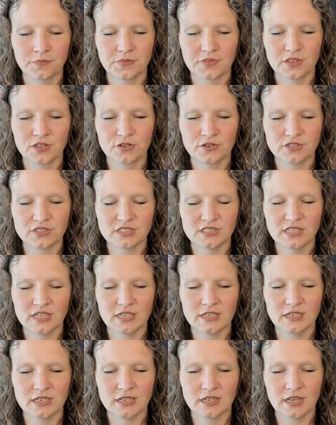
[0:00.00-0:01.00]
you're
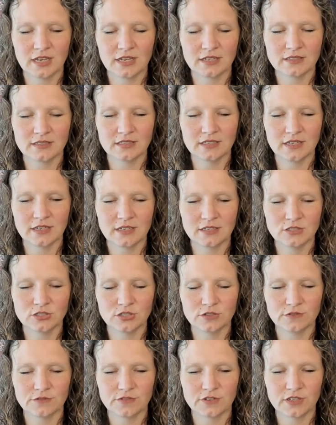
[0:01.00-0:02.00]
standing at the edge
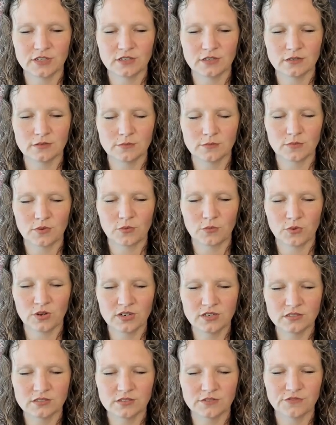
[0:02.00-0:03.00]
of a what
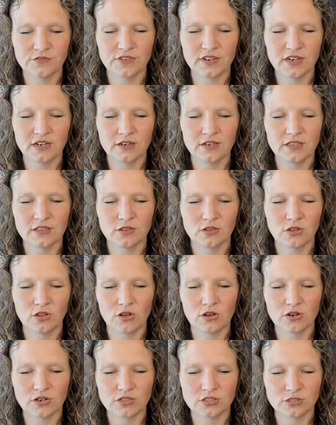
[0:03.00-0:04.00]
is a very
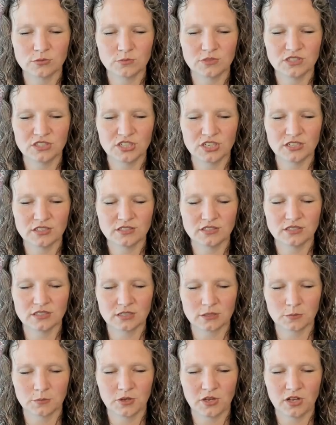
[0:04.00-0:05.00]
large
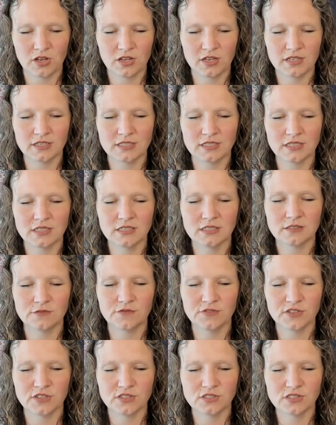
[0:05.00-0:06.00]
majestic pond. It
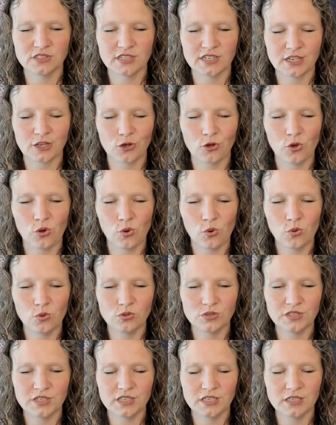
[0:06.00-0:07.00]
feels like a
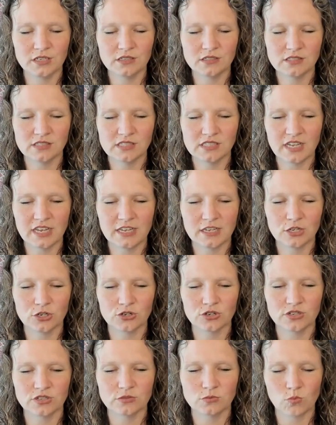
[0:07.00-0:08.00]
holy
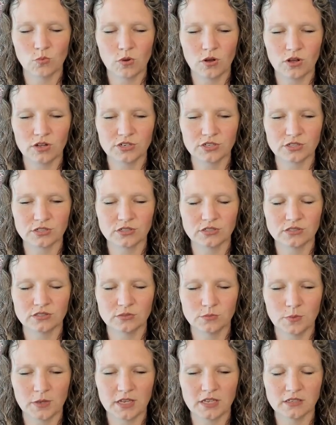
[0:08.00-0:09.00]
sacred water
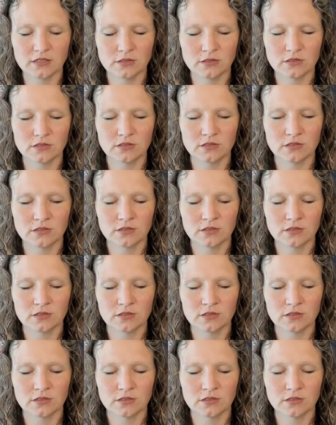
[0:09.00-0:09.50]
space.